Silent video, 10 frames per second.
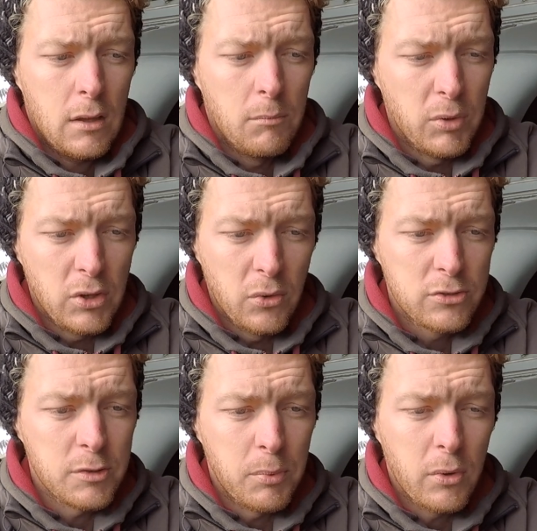your
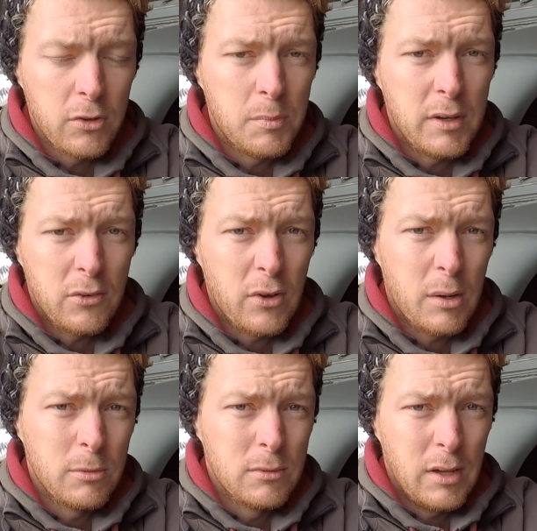support's been
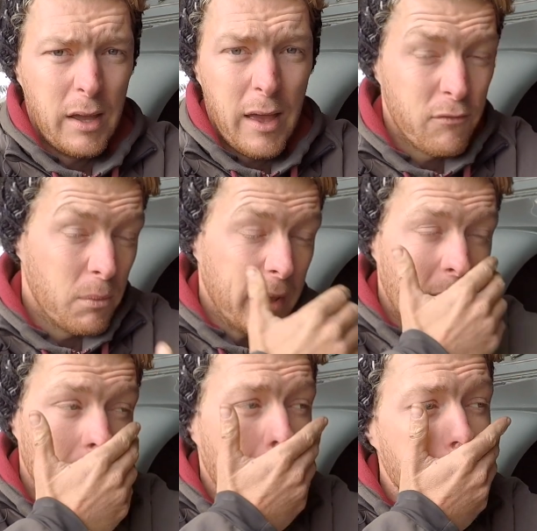incredible. Like, everybody out
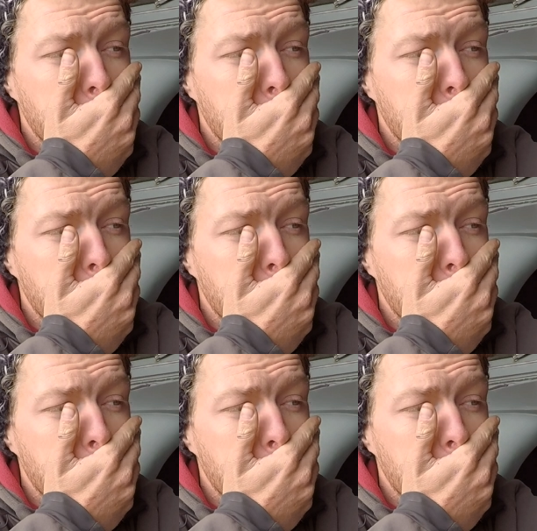there,